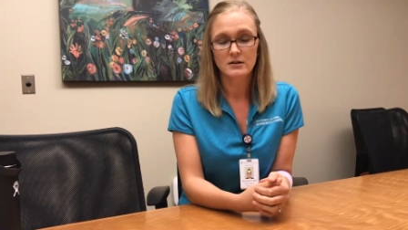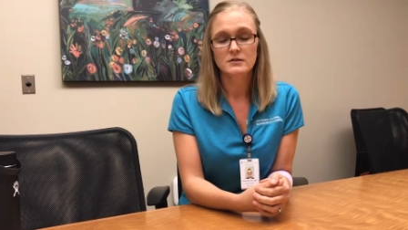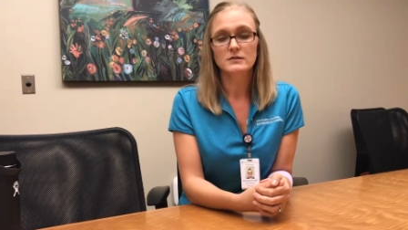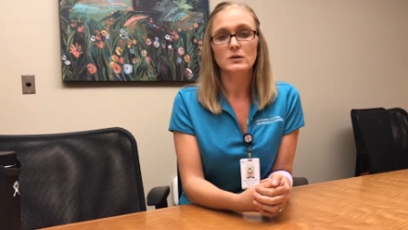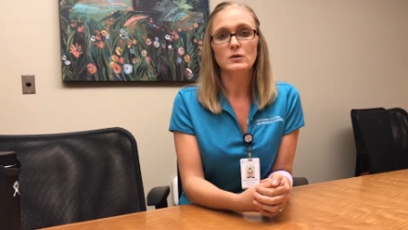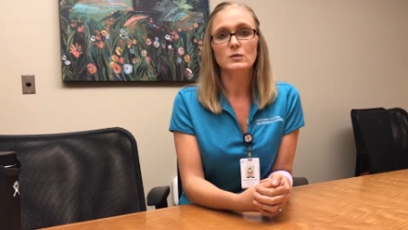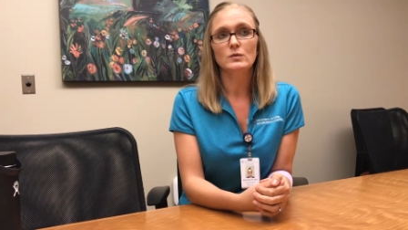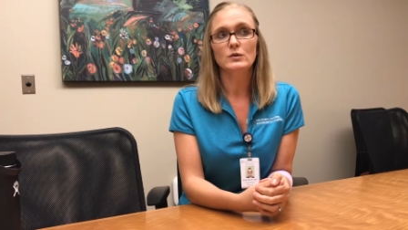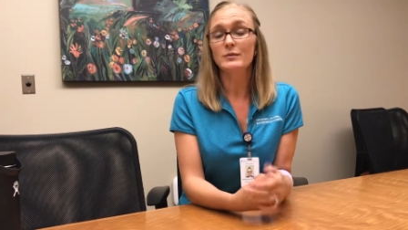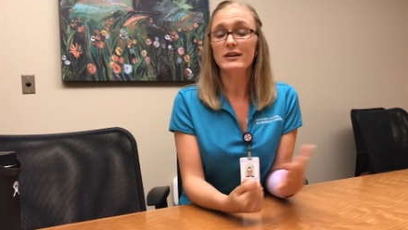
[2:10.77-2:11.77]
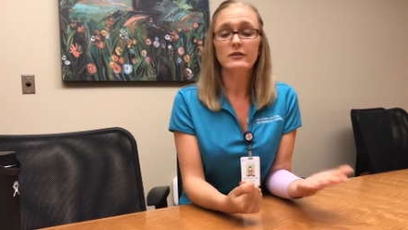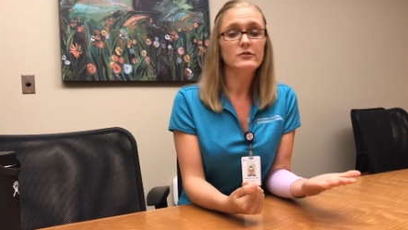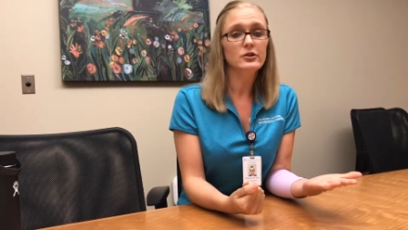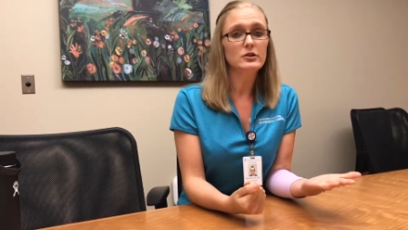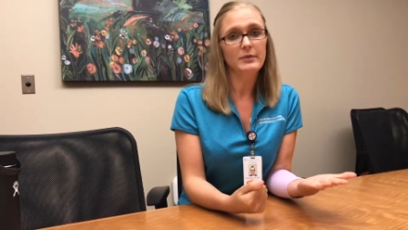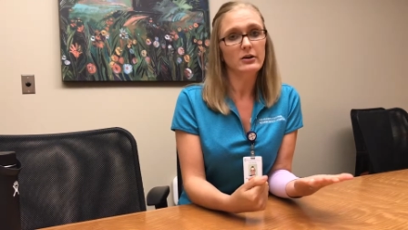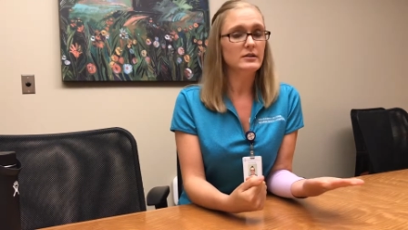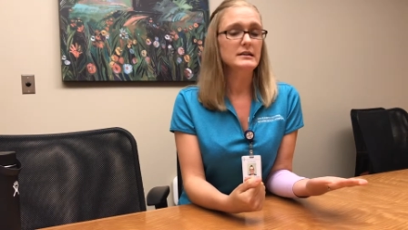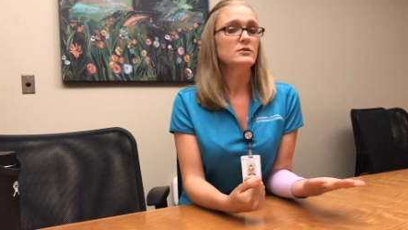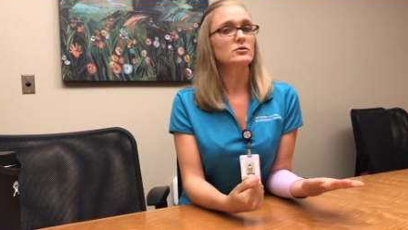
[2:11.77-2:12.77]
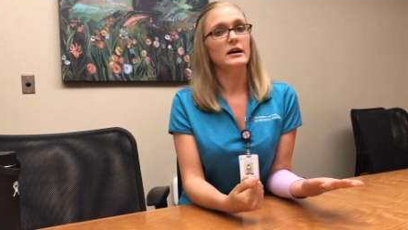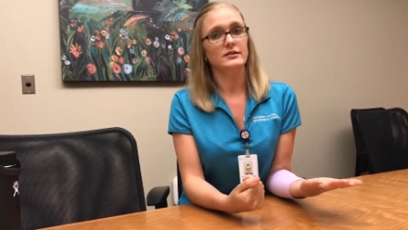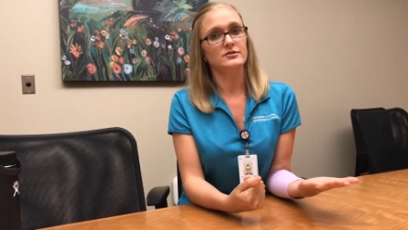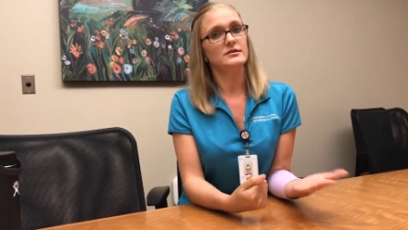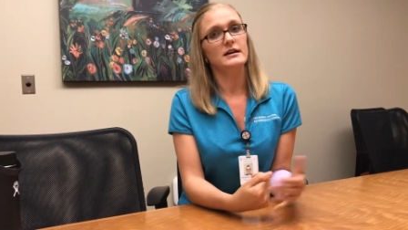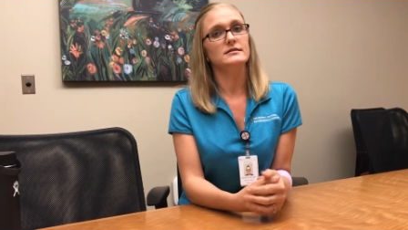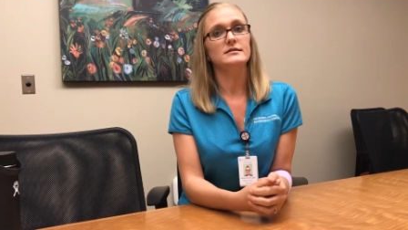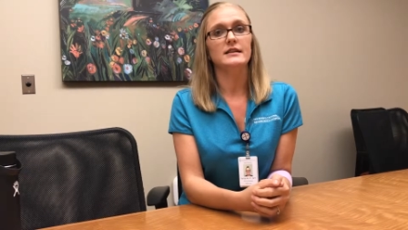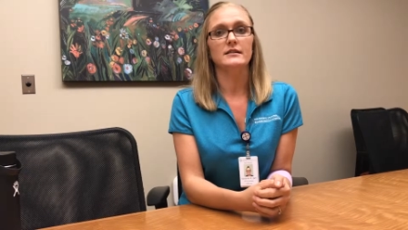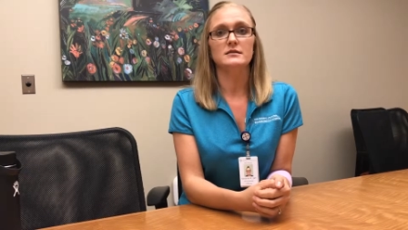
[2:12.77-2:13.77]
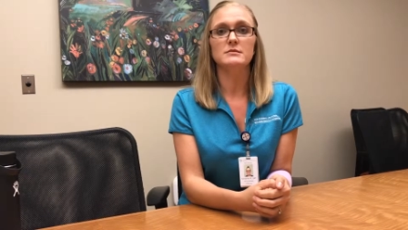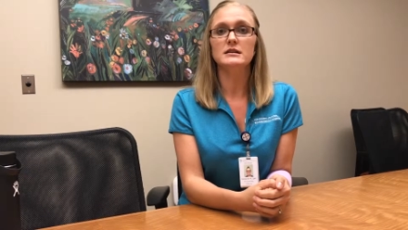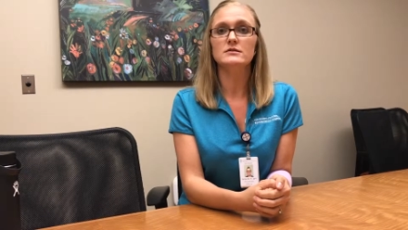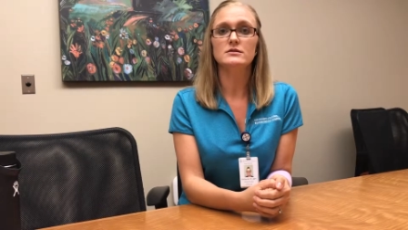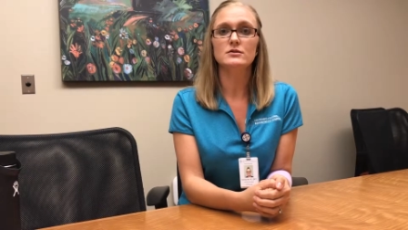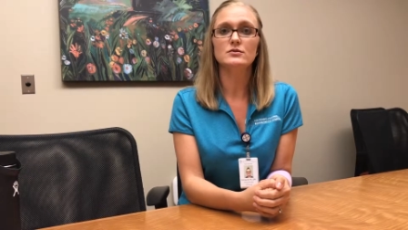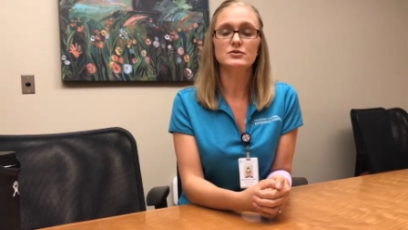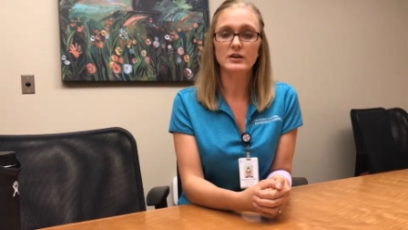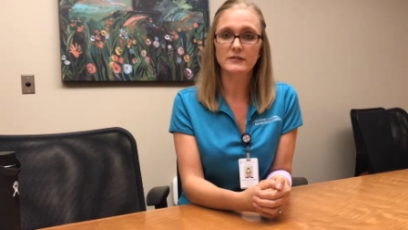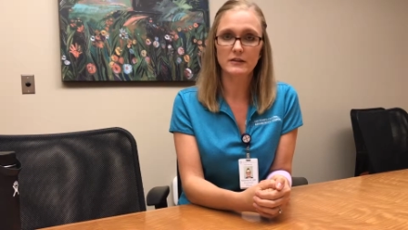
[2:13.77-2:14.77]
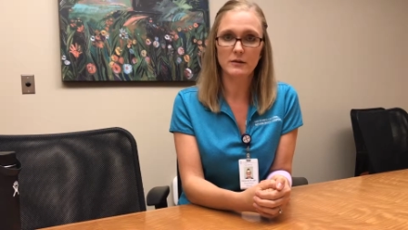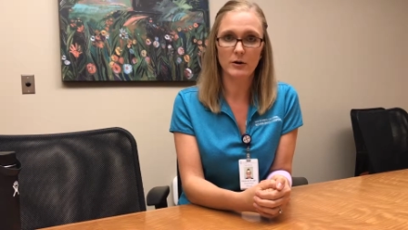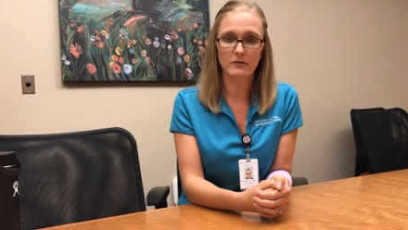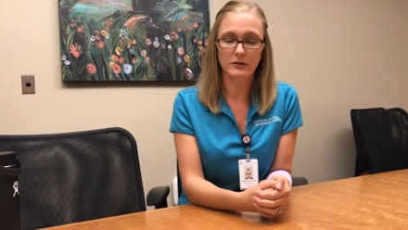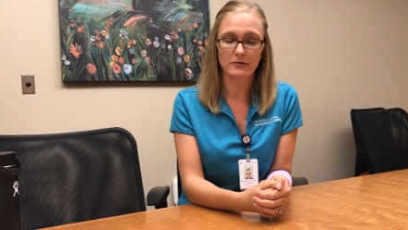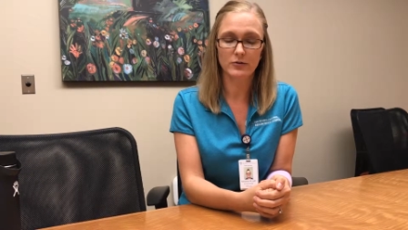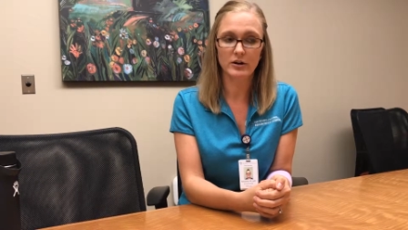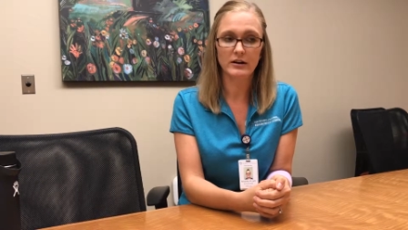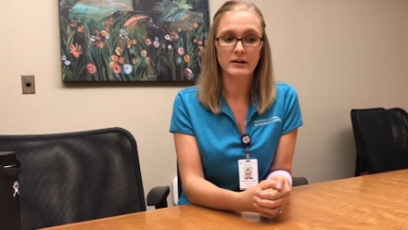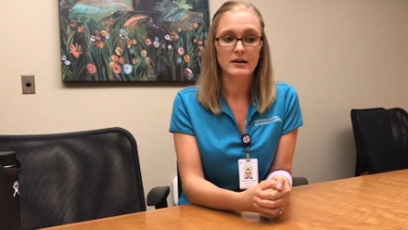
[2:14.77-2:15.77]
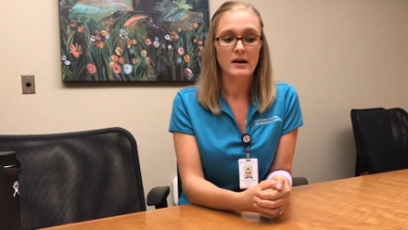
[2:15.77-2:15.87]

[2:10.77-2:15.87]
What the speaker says: So you may have even heard about Kegel exercises as a means to strengthen the pelvic floor.